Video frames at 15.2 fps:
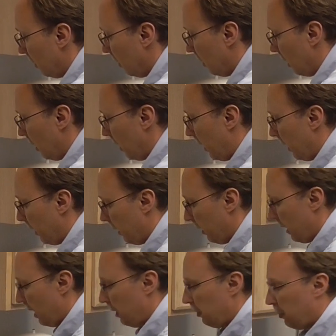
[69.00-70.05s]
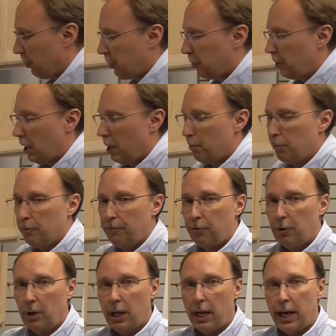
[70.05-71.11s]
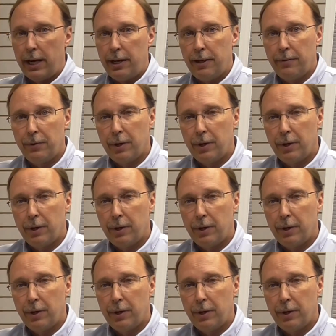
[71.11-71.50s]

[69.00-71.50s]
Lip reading: Alright, and that is your sample for lead.